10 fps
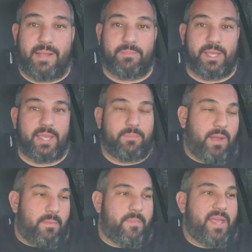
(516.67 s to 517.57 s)
I'm
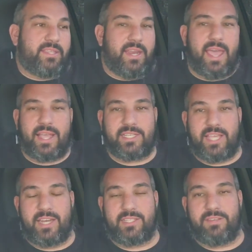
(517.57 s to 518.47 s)
coming back to that, because
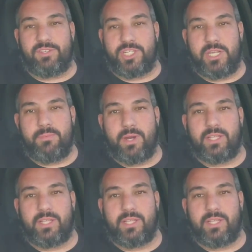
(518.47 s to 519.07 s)
that is even cheaper.